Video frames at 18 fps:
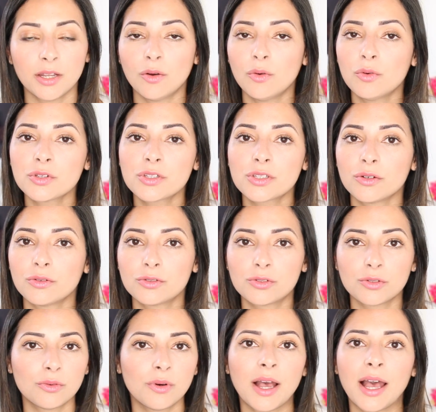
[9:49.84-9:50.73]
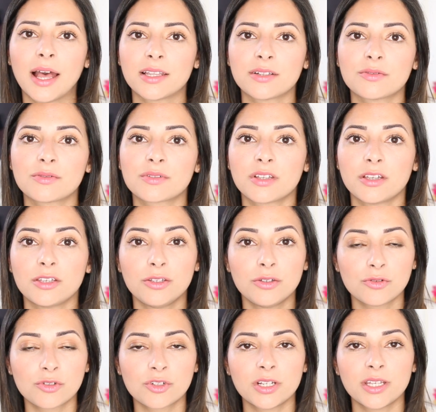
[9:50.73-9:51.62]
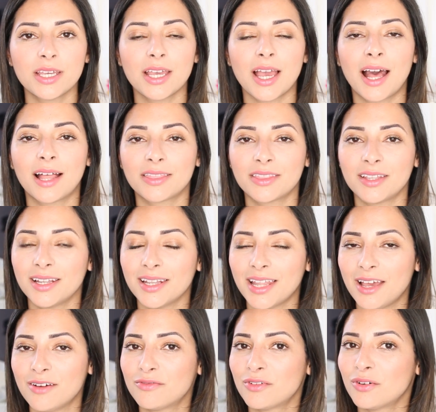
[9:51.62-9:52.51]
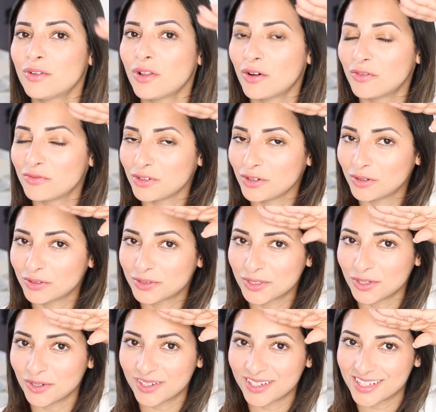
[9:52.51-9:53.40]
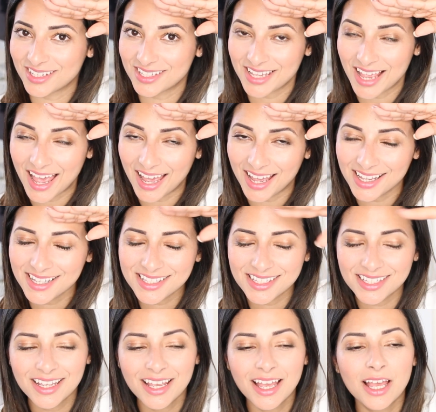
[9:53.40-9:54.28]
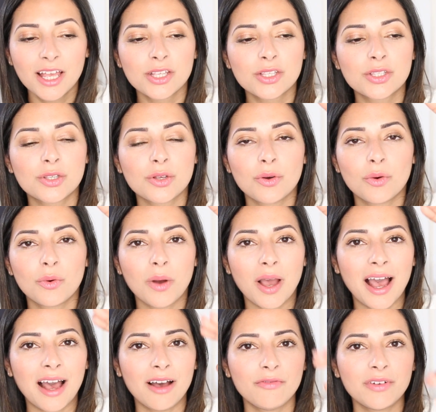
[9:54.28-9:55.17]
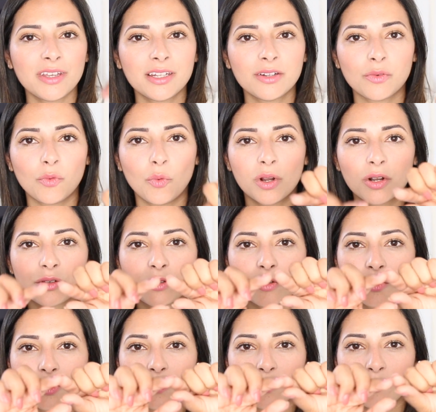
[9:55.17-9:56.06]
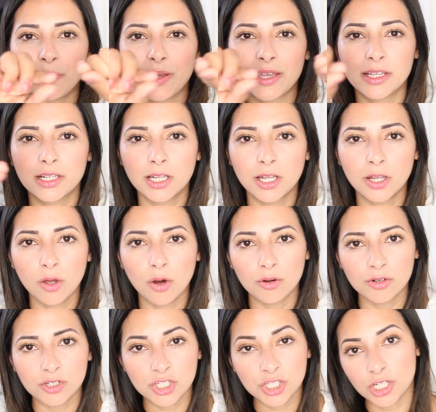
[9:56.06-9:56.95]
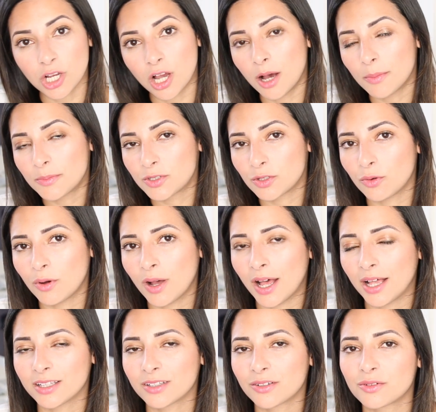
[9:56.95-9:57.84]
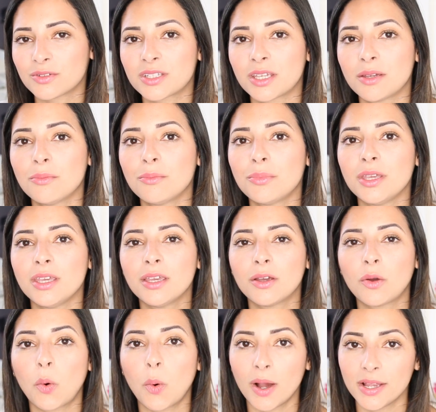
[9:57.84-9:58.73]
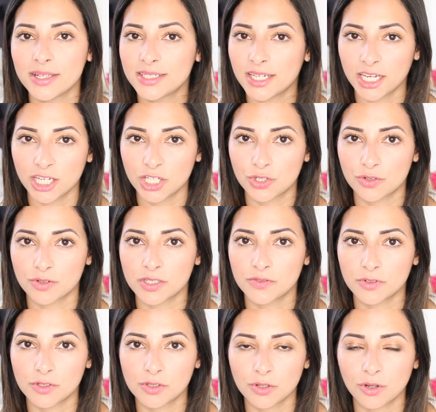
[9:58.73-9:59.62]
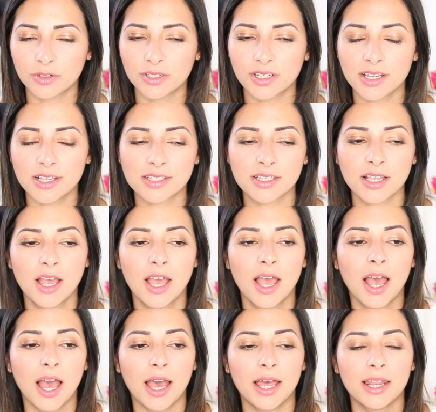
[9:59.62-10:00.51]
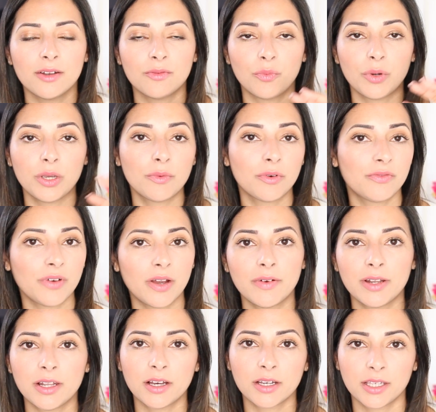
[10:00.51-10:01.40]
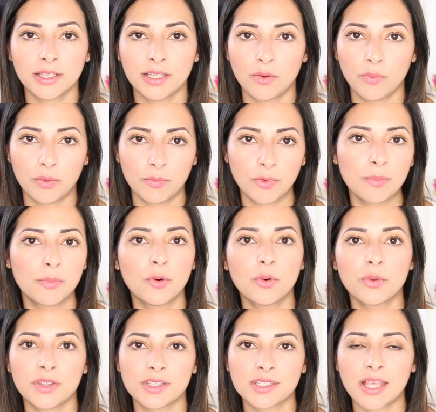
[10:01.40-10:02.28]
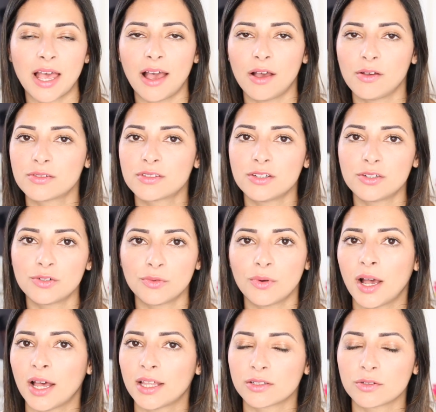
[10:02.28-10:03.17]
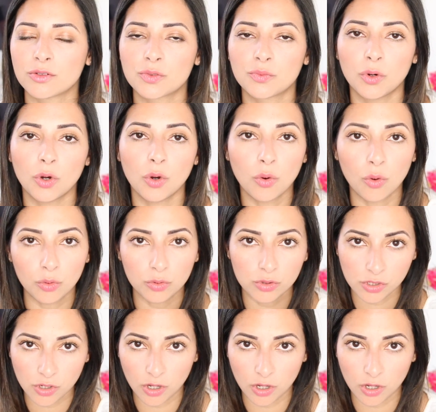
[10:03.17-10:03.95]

And also, door handles are usually at the level of your toddler's heads. So having one of those big, long, sharp door handles can be quite dangerous for toddlers. And we were very lucky that when we bought this house, the door handles were all